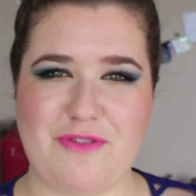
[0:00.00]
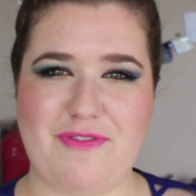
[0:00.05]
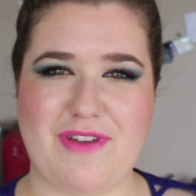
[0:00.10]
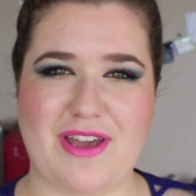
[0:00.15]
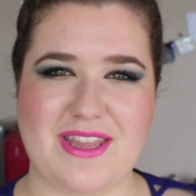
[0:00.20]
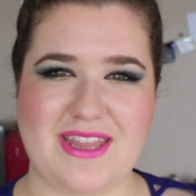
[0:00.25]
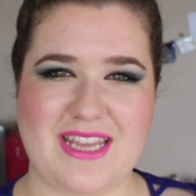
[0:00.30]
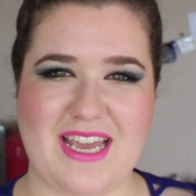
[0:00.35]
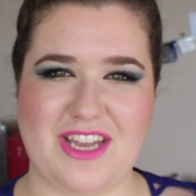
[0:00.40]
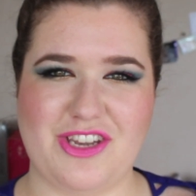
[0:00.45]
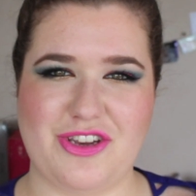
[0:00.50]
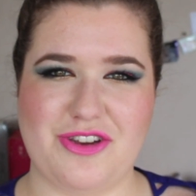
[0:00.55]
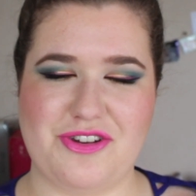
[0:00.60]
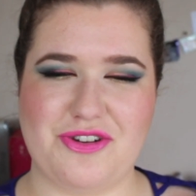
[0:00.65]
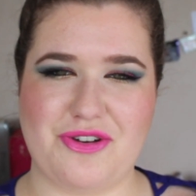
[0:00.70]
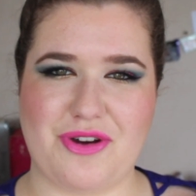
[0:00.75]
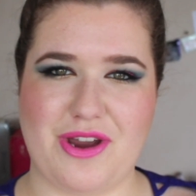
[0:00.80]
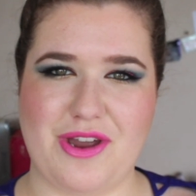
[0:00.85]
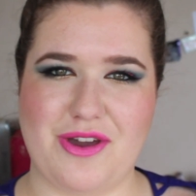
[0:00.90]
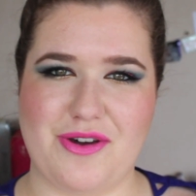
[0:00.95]
you found that
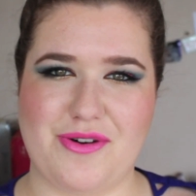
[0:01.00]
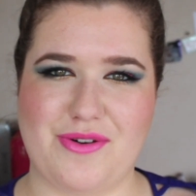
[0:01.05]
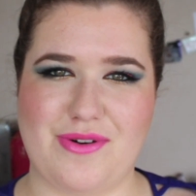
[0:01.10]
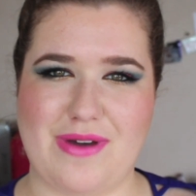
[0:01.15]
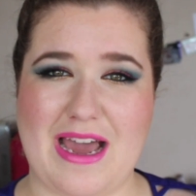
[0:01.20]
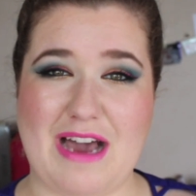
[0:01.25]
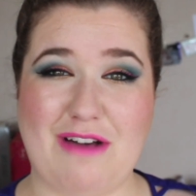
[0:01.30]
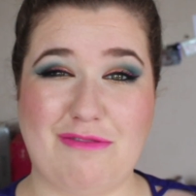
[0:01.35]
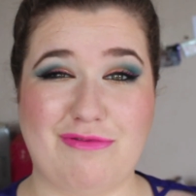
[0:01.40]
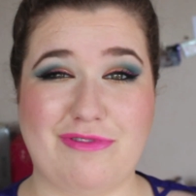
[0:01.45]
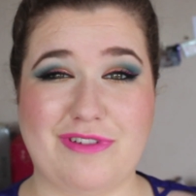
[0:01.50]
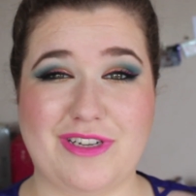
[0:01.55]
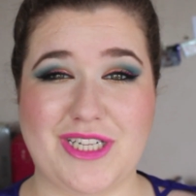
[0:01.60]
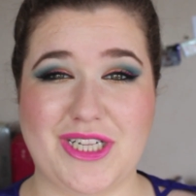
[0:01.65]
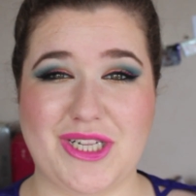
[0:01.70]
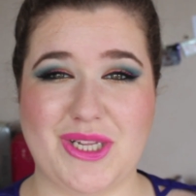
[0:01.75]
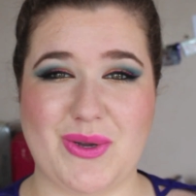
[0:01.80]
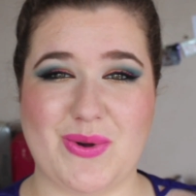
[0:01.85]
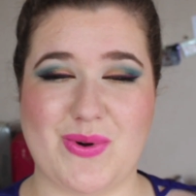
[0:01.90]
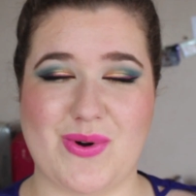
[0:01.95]
tutorial
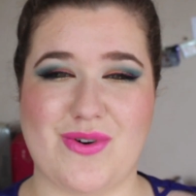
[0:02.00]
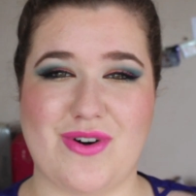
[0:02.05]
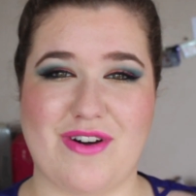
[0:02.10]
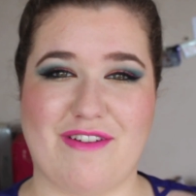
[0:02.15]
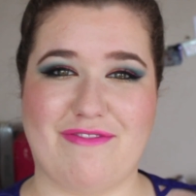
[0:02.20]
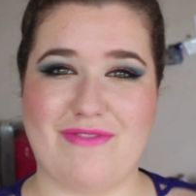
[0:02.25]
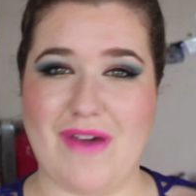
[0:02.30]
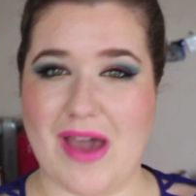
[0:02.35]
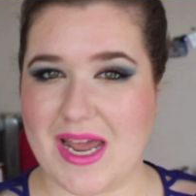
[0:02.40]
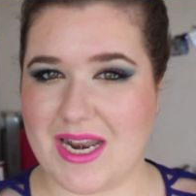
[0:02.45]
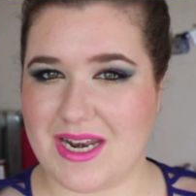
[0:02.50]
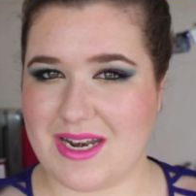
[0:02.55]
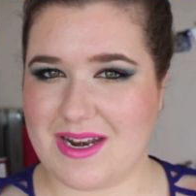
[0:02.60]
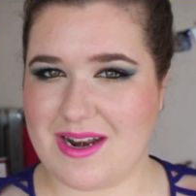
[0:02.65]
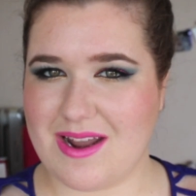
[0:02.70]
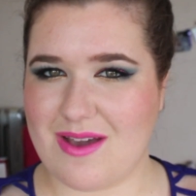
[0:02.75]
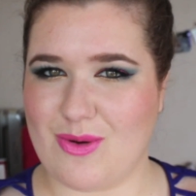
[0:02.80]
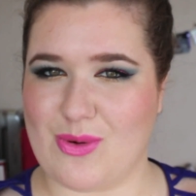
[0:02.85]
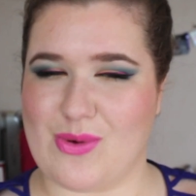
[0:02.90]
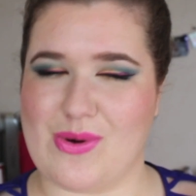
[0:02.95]
helpful or
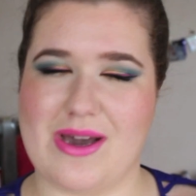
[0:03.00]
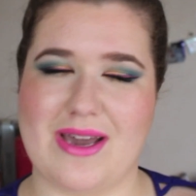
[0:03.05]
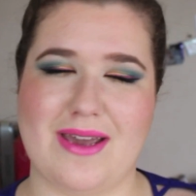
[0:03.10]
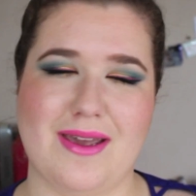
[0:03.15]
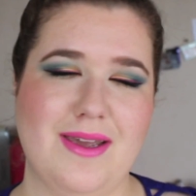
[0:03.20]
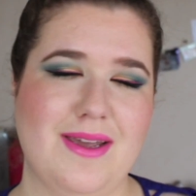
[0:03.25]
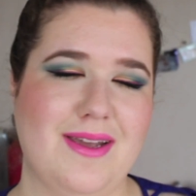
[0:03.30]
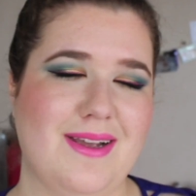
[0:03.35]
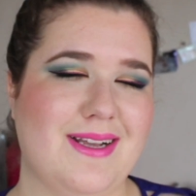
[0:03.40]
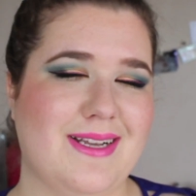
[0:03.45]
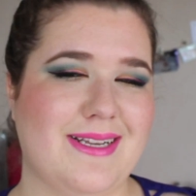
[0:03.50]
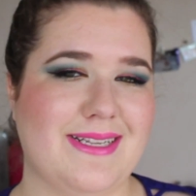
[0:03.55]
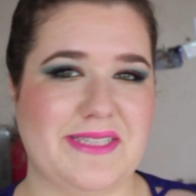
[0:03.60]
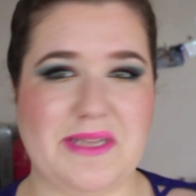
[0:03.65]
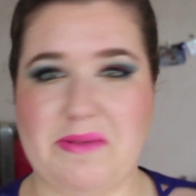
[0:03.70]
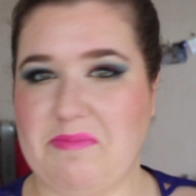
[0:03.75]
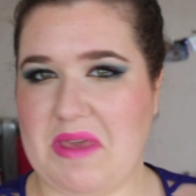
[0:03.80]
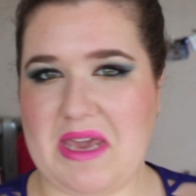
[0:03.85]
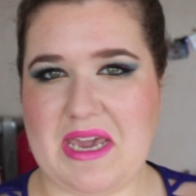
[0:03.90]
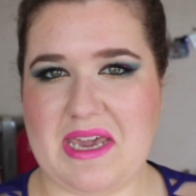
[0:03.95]
fun or
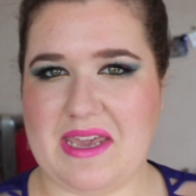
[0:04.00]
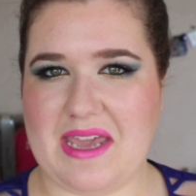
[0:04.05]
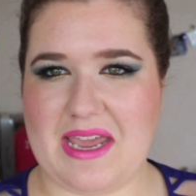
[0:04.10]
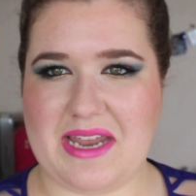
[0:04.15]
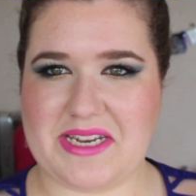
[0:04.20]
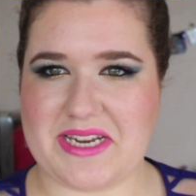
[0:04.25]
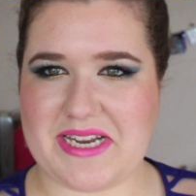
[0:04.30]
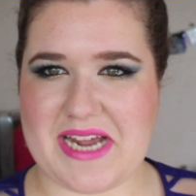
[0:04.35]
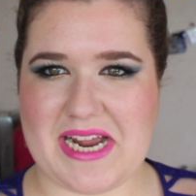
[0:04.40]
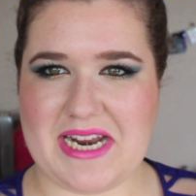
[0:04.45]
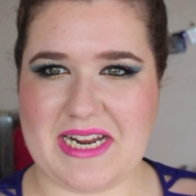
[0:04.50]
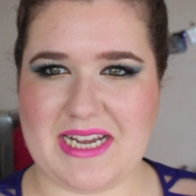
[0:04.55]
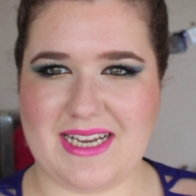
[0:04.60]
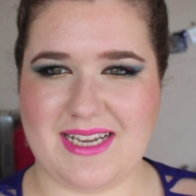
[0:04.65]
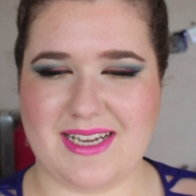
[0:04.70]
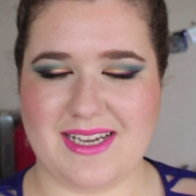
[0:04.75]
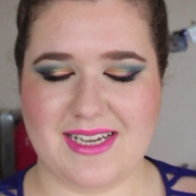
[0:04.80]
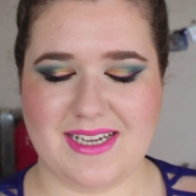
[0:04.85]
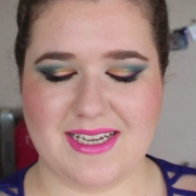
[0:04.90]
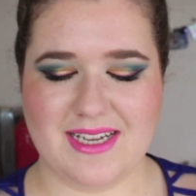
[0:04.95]
something
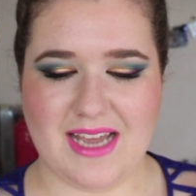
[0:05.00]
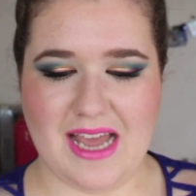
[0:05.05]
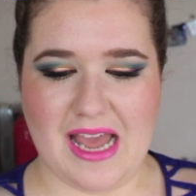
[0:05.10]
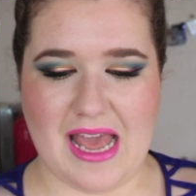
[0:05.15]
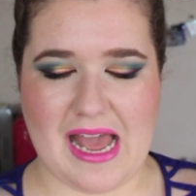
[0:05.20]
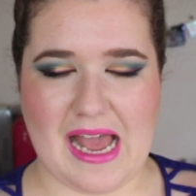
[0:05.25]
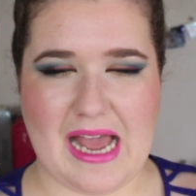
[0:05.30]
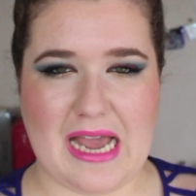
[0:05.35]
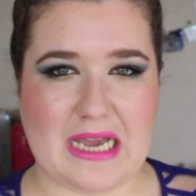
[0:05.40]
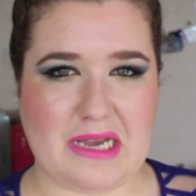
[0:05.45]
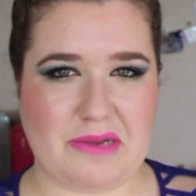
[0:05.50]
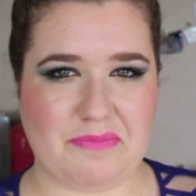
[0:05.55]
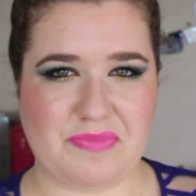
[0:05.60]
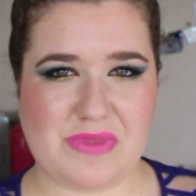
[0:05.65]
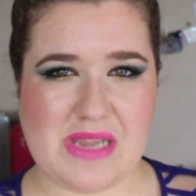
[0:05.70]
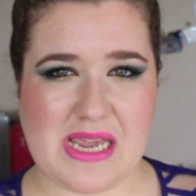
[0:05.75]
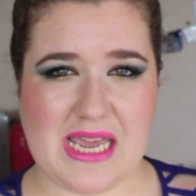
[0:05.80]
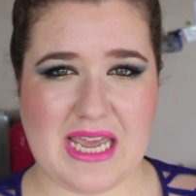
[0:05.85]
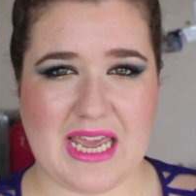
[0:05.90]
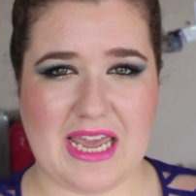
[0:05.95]
entertaining.
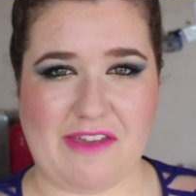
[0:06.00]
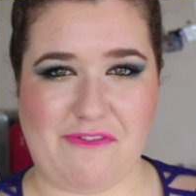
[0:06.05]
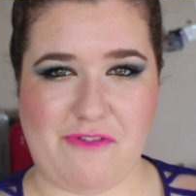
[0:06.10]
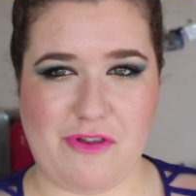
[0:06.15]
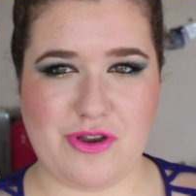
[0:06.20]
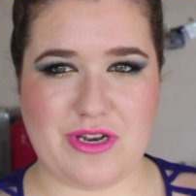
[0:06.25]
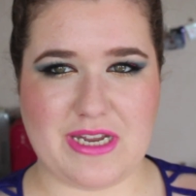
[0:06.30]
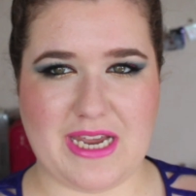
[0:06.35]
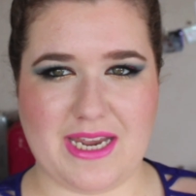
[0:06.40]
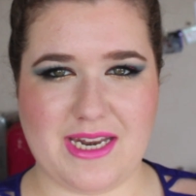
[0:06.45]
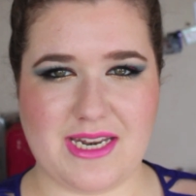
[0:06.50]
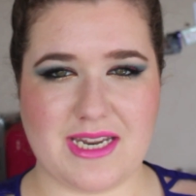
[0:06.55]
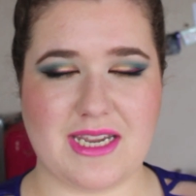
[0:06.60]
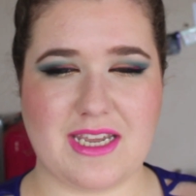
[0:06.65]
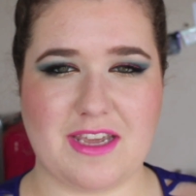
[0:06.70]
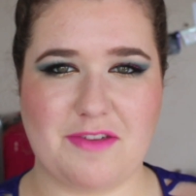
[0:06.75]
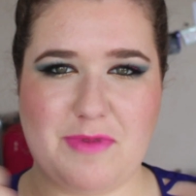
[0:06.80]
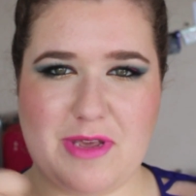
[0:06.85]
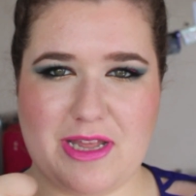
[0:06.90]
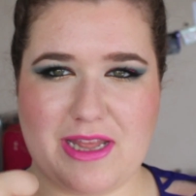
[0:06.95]
If you did,
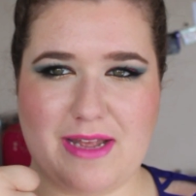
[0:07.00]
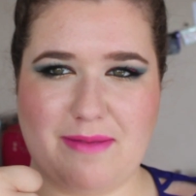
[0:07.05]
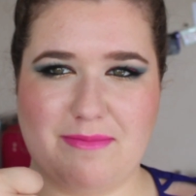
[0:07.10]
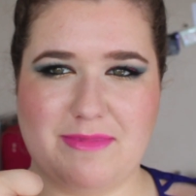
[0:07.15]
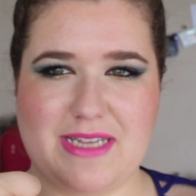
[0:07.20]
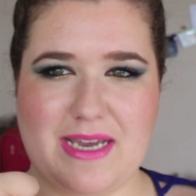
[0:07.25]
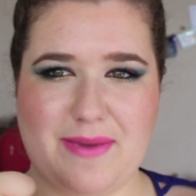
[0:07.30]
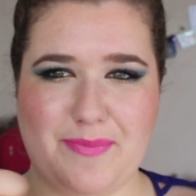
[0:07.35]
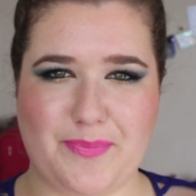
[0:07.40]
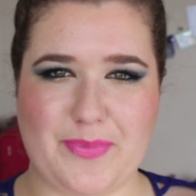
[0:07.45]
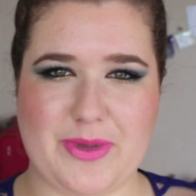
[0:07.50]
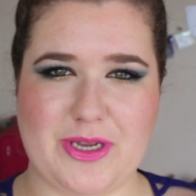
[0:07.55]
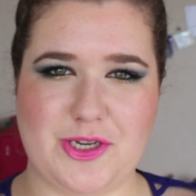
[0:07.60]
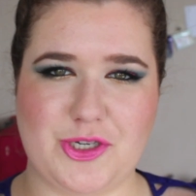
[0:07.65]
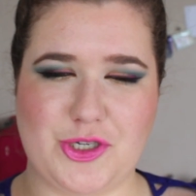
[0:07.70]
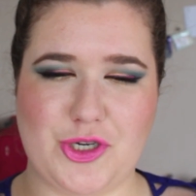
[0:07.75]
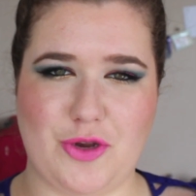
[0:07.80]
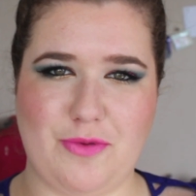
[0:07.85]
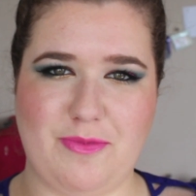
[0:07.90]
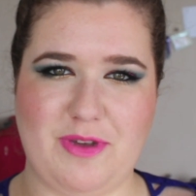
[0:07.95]
give me a thumbs up,
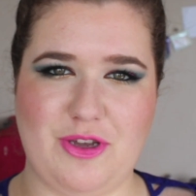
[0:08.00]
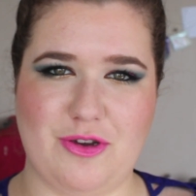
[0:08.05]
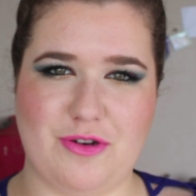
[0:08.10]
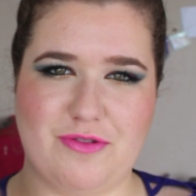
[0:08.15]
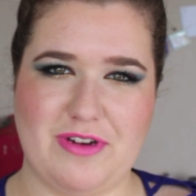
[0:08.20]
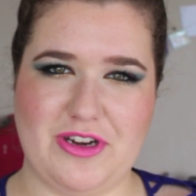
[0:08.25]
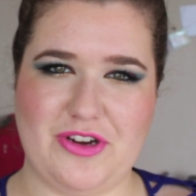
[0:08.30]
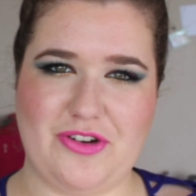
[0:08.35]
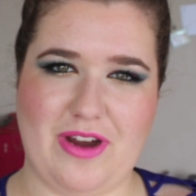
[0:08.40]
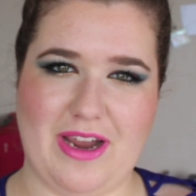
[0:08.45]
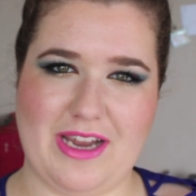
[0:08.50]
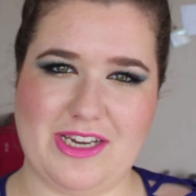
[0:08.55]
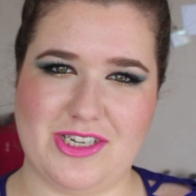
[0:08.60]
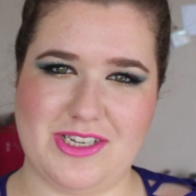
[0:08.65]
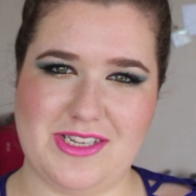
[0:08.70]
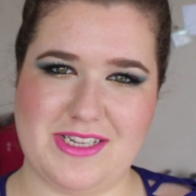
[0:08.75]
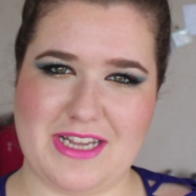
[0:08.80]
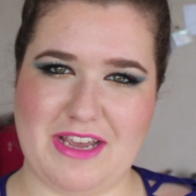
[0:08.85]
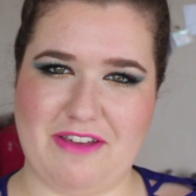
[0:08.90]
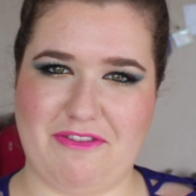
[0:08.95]
show me your
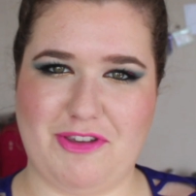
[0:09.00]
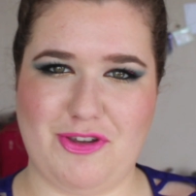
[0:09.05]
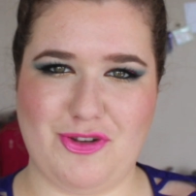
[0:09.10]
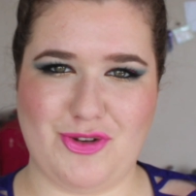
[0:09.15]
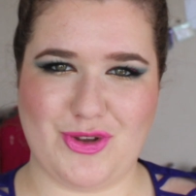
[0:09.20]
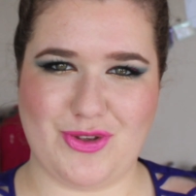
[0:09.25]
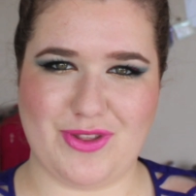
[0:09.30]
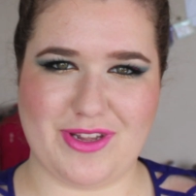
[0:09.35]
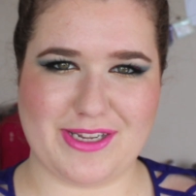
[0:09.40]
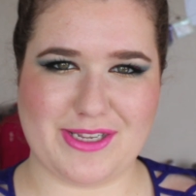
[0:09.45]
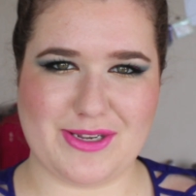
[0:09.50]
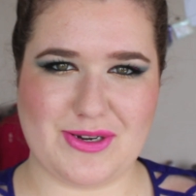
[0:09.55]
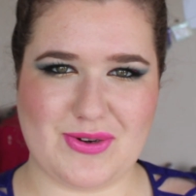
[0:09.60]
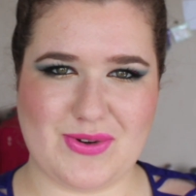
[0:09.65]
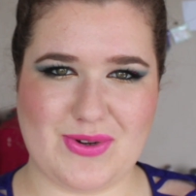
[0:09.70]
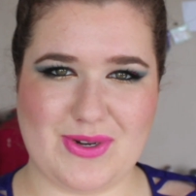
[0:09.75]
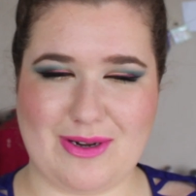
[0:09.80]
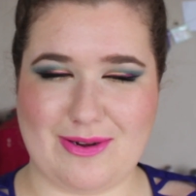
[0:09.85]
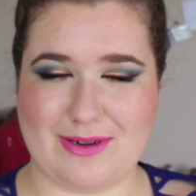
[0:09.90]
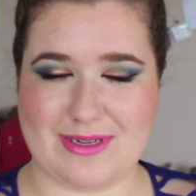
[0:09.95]
recreations if you do this at
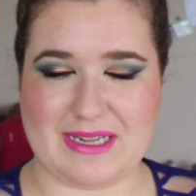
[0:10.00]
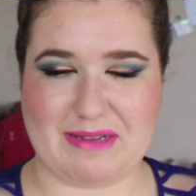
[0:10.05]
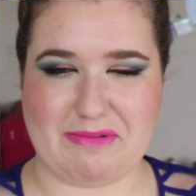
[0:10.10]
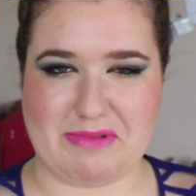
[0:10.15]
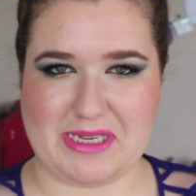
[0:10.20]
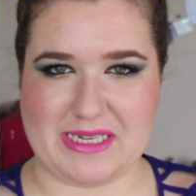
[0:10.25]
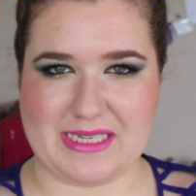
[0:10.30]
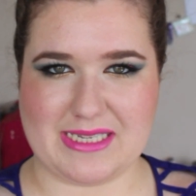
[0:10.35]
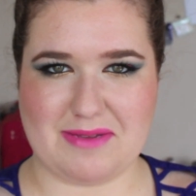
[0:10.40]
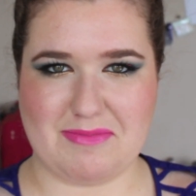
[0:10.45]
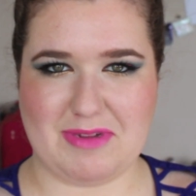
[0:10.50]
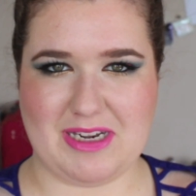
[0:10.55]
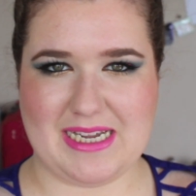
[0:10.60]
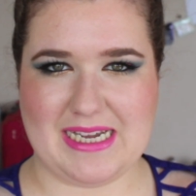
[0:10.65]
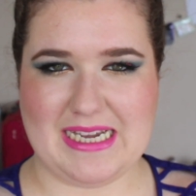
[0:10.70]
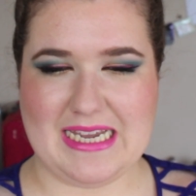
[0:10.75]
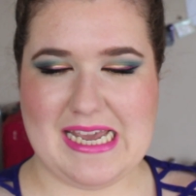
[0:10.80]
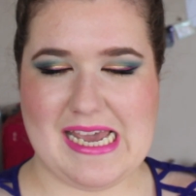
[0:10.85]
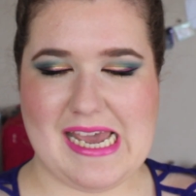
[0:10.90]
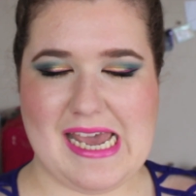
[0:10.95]
all or something similar,